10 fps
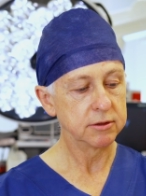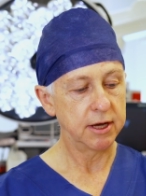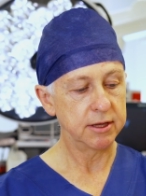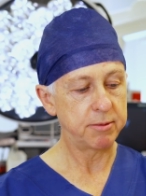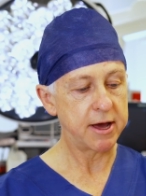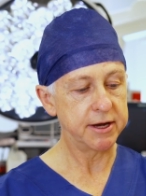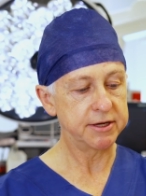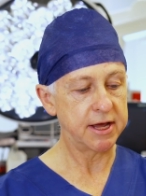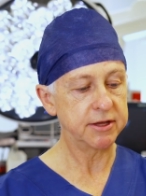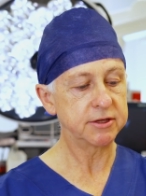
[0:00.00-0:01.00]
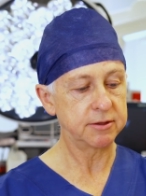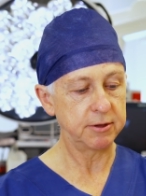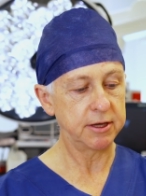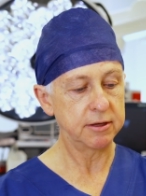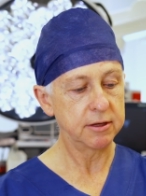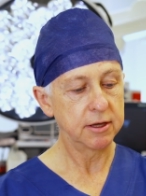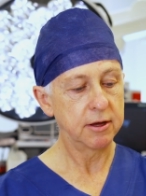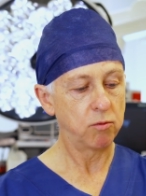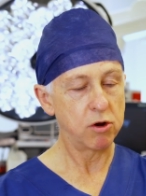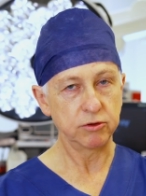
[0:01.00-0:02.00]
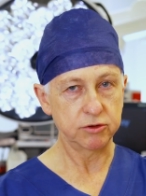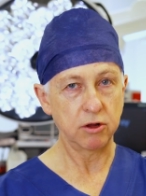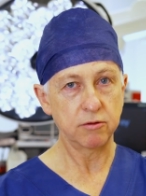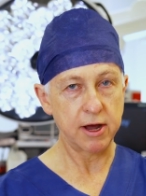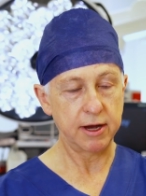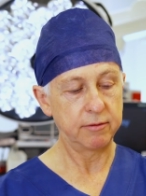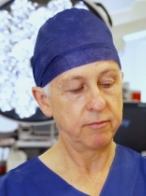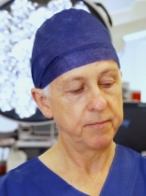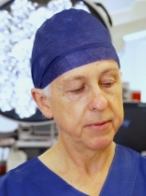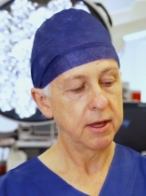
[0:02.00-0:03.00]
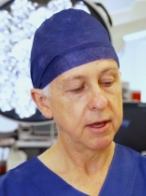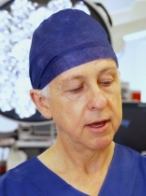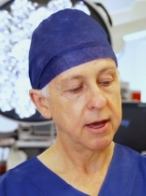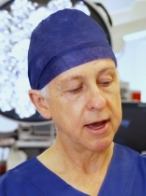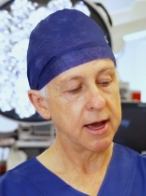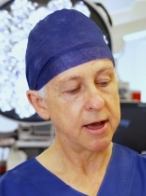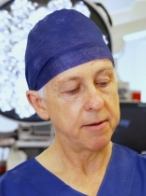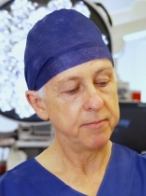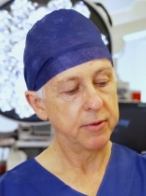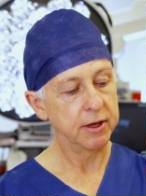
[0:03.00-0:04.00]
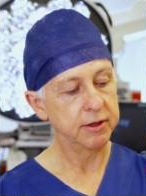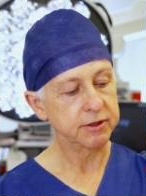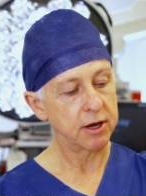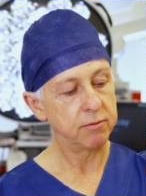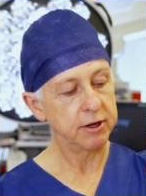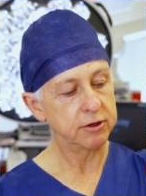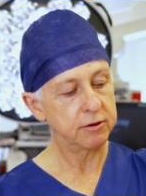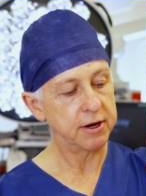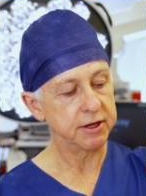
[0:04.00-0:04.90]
and the pain tends to be well tolerated. So we do an